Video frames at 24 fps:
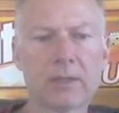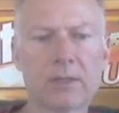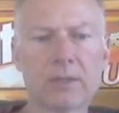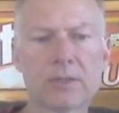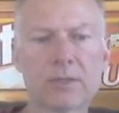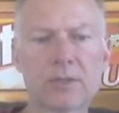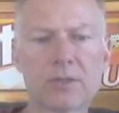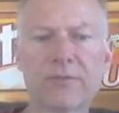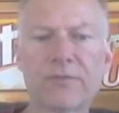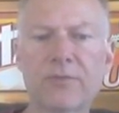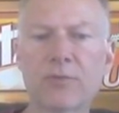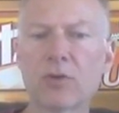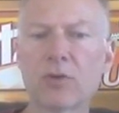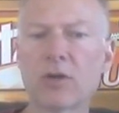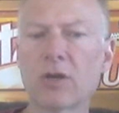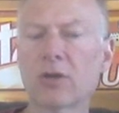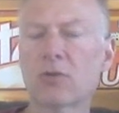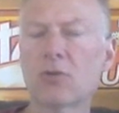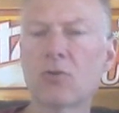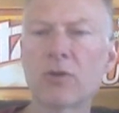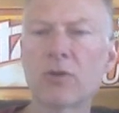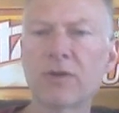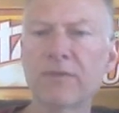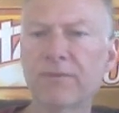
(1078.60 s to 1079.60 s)
So for our
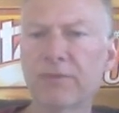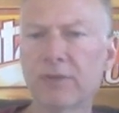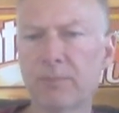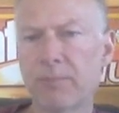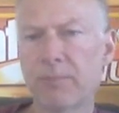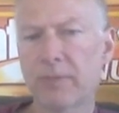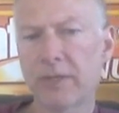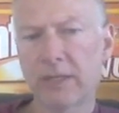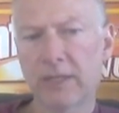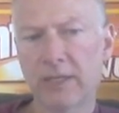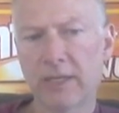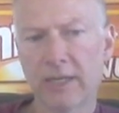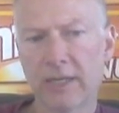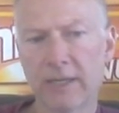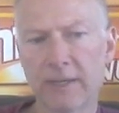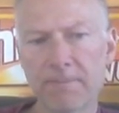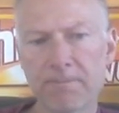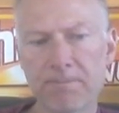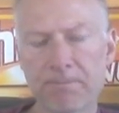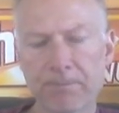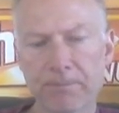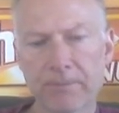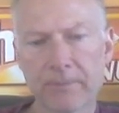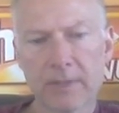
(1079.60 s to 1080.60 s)
coin flipping
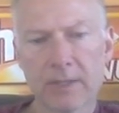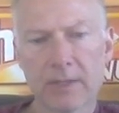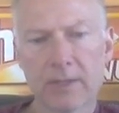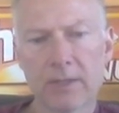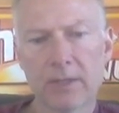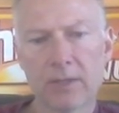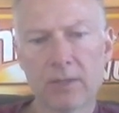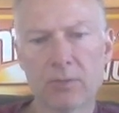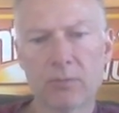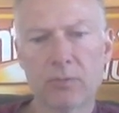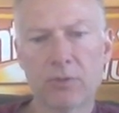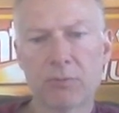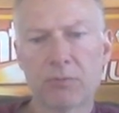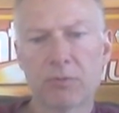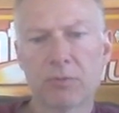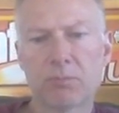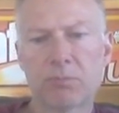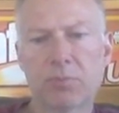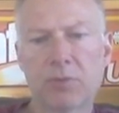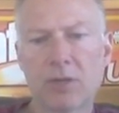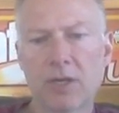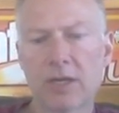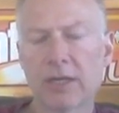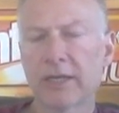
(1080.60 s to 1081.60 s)
game, we
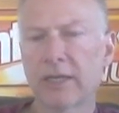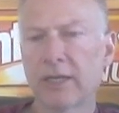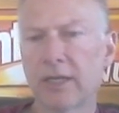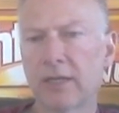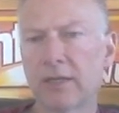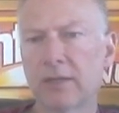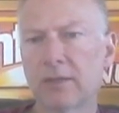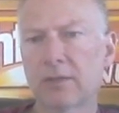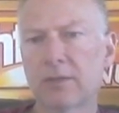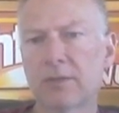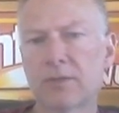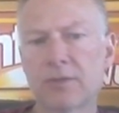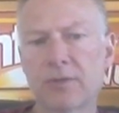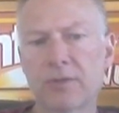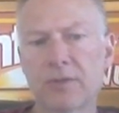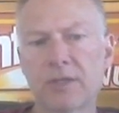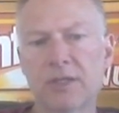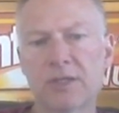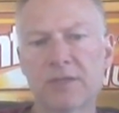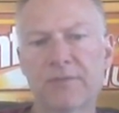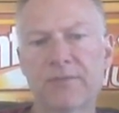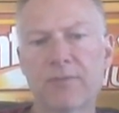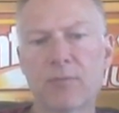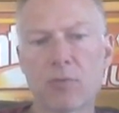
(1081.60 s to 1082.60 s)
would plug in to
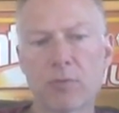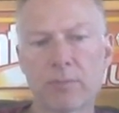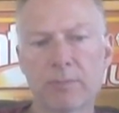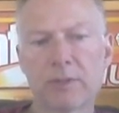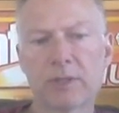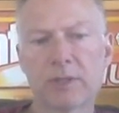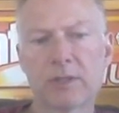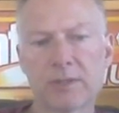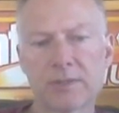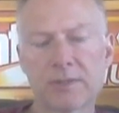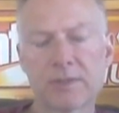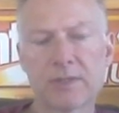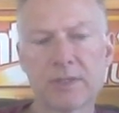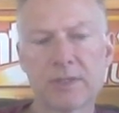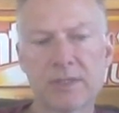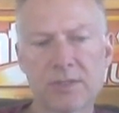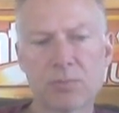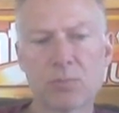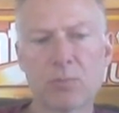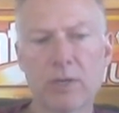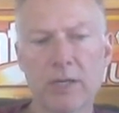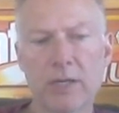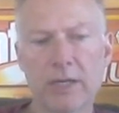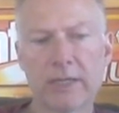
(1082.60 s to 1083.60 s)
these formulas
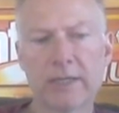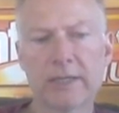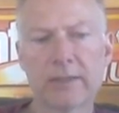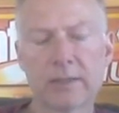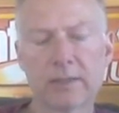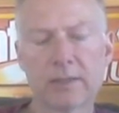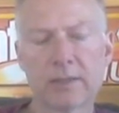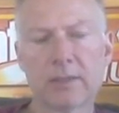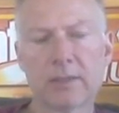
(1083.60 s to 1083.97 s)
this way.